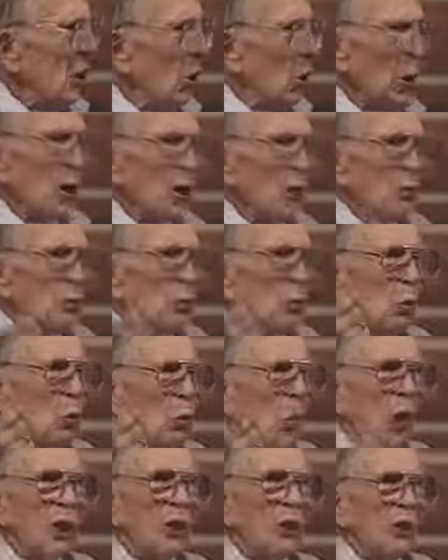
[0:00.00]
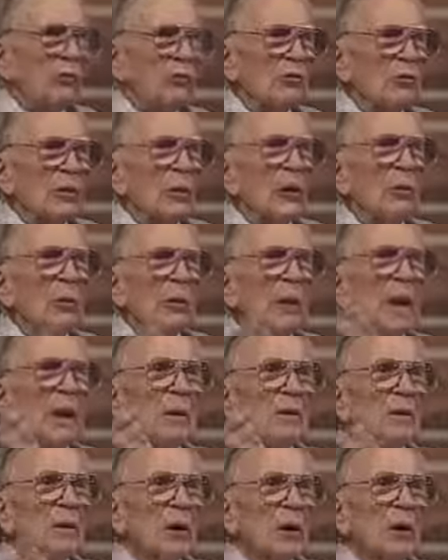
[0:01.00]
Oh, it's wonderful to be
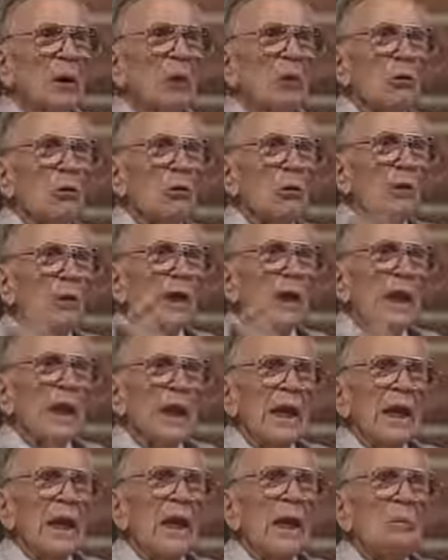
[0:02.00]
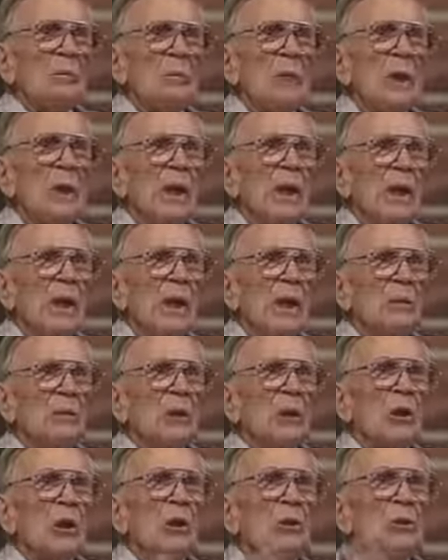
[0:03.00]
able to go to Him
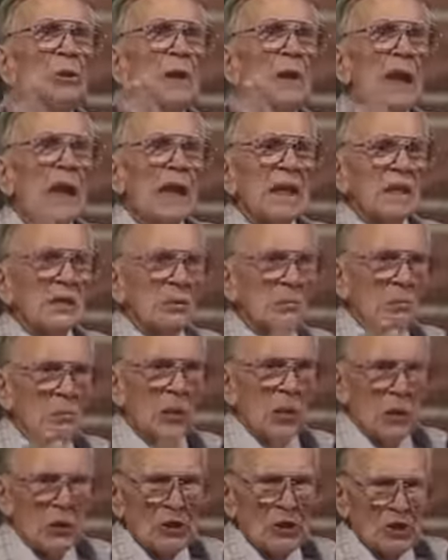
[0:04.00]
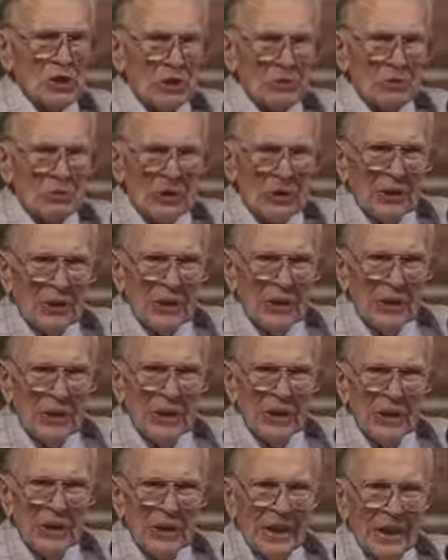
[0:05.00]
because He has mercy for
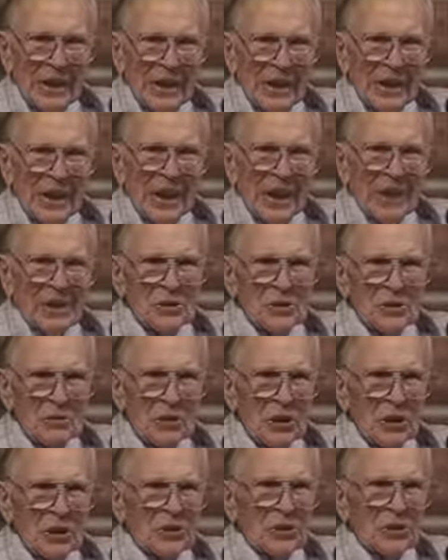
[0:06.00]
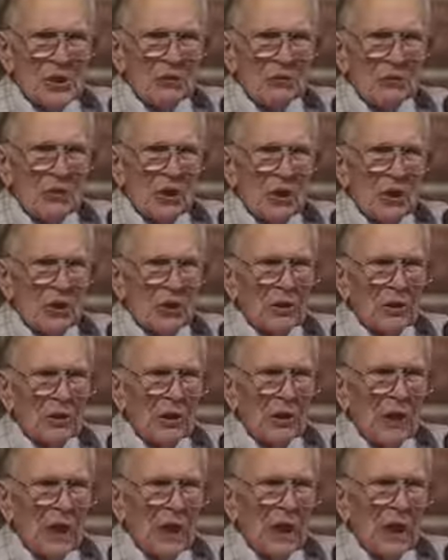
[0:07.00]
you. He has mercy for you.
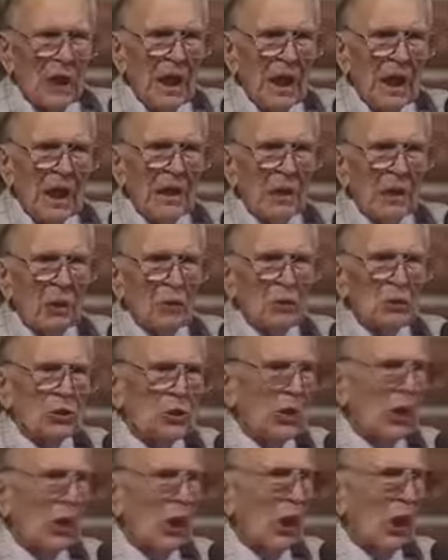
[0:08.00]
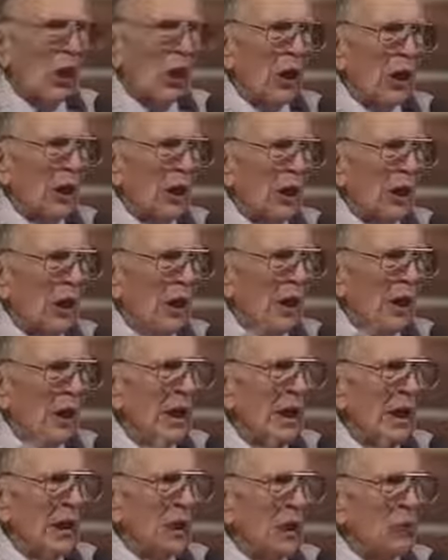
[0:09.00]
He knows your heart.
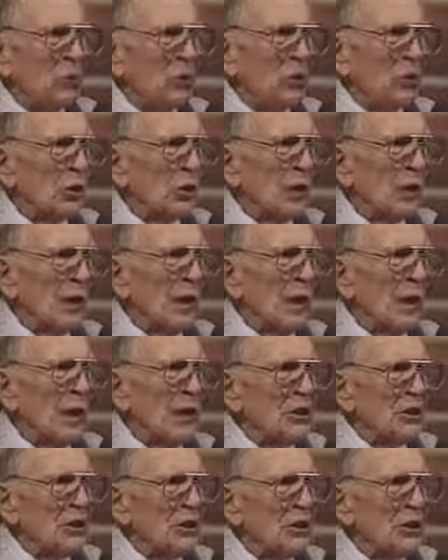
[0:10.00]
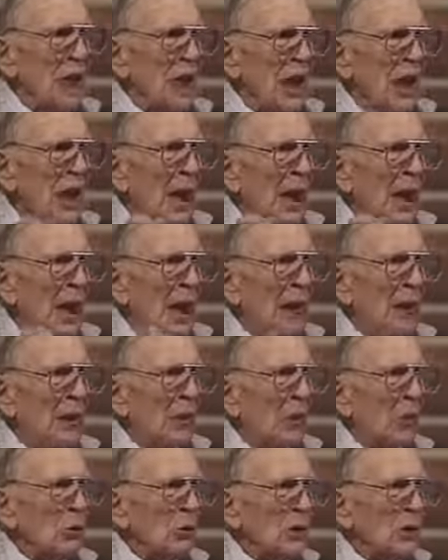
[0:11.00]
He knows your condition. He
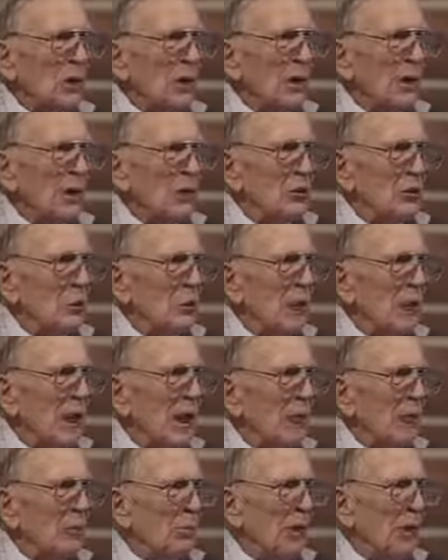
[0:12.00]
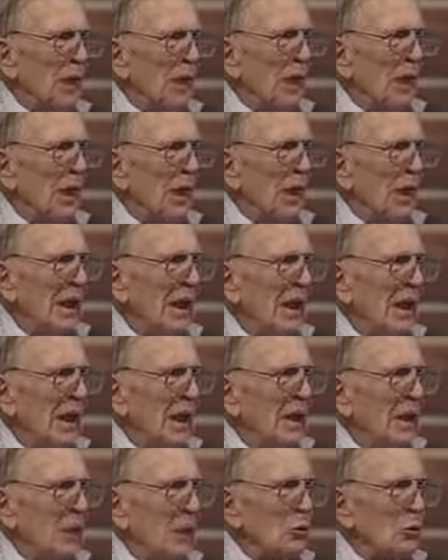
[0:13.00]
knows that you were tempted.
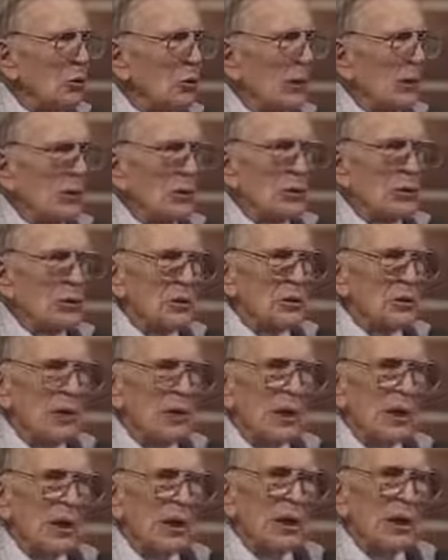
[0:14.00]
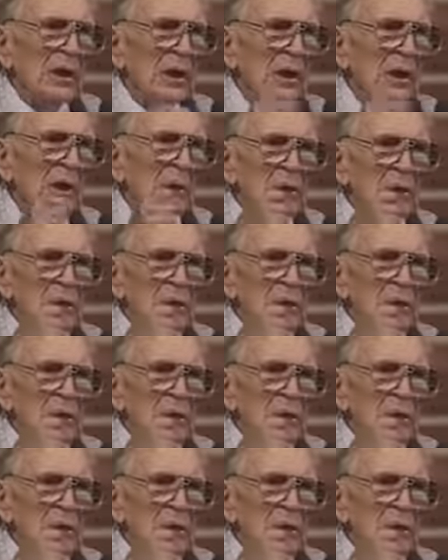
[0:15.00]
He knows it was, it